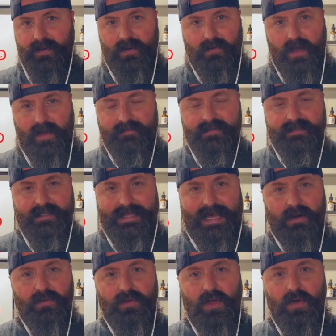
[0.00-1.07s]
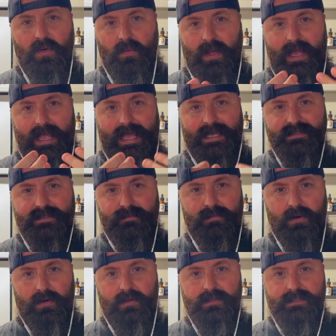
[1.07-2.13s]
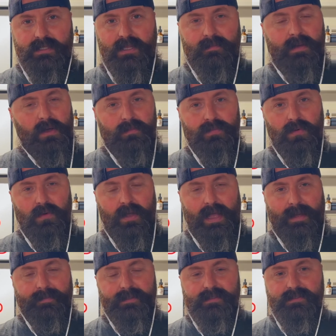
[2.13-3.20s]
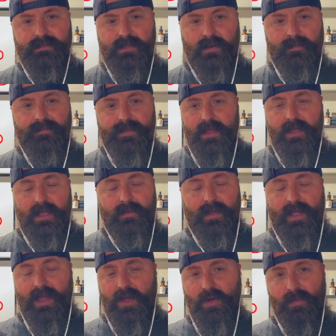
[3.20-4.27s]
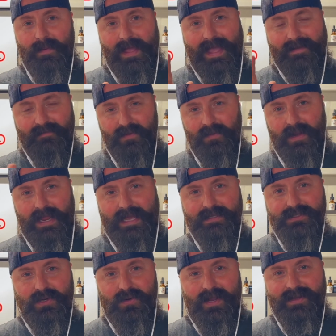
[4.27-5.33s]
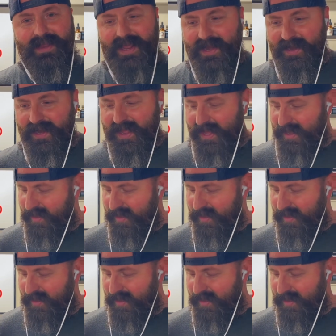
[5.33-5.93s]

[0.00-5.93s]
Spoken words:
obviously that'll go away as it burns and the melt pool happens. So anyway, I hope everyone has a great day today.